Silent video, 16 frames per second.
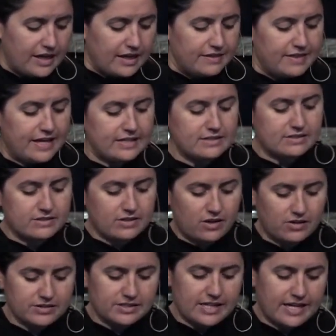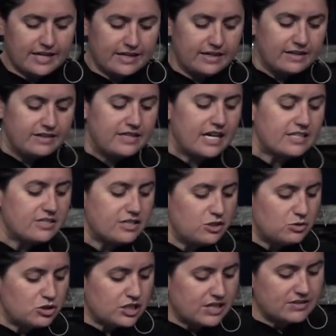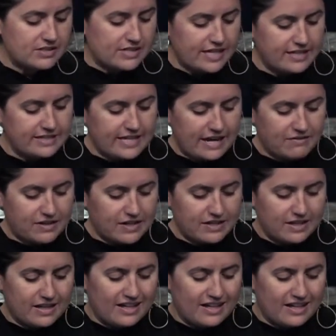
Then Saul said, Thus you shall say to David,